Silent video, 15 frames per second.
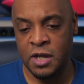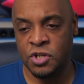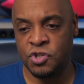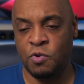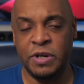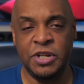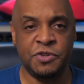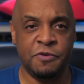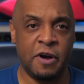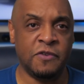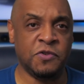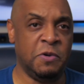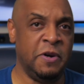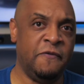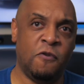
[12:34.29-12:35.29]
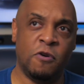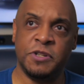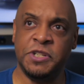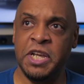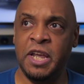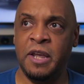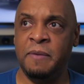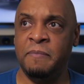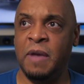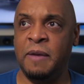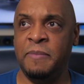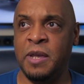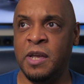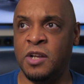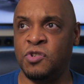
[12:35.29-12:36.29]
2012, 2014,
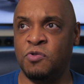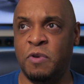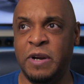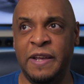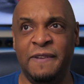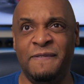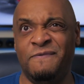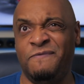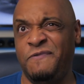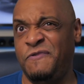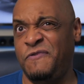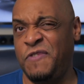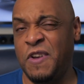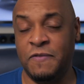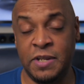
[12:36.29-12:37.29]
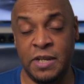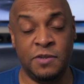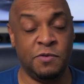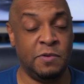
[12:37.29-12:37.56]
maybe a 2015,